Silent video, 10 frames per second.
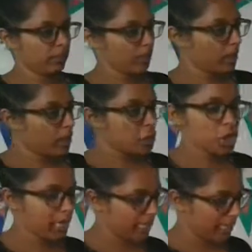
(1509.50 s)
Check it.
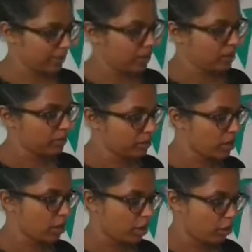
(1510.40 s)

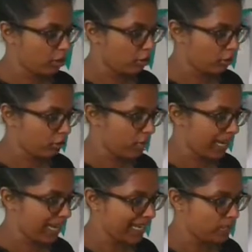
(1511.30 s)

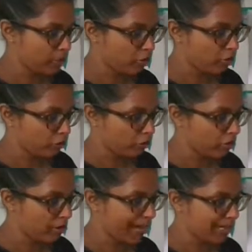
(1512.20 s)
Red,
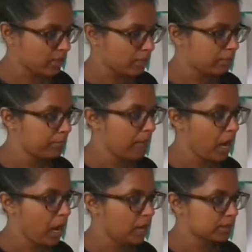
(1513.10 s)
red,
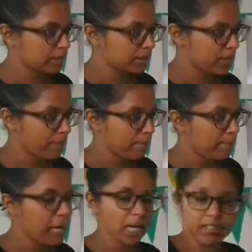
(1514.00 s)
bus,
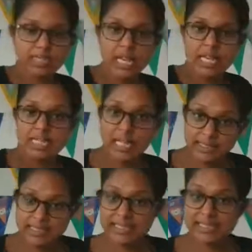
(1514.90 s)
bus. Does it
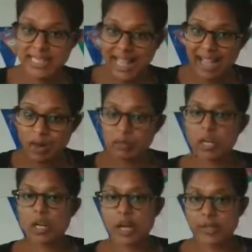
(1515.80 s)
sound like
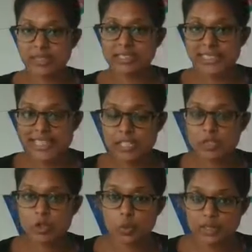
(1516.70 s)
the sentence we
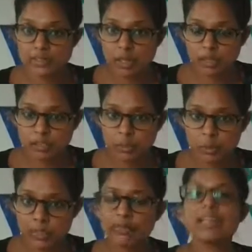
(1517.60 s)
started with?
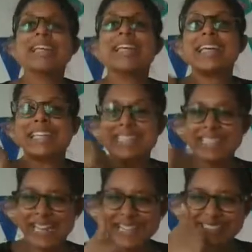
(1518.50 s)
Yes,
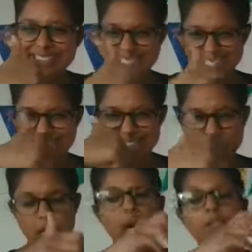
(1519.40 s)
it
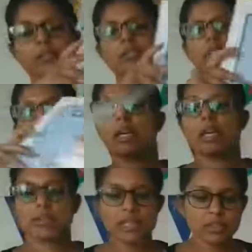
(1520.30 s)
does. There's
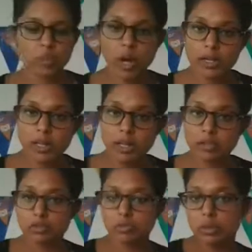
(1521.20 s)
one last
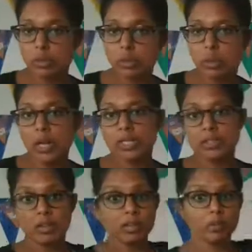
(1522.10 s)
rule
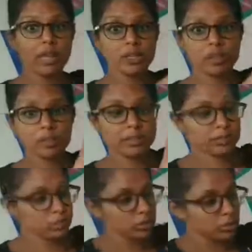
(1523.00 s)
that you must
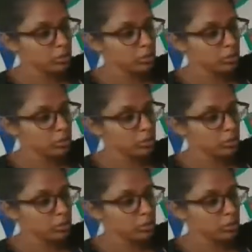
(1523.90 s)
do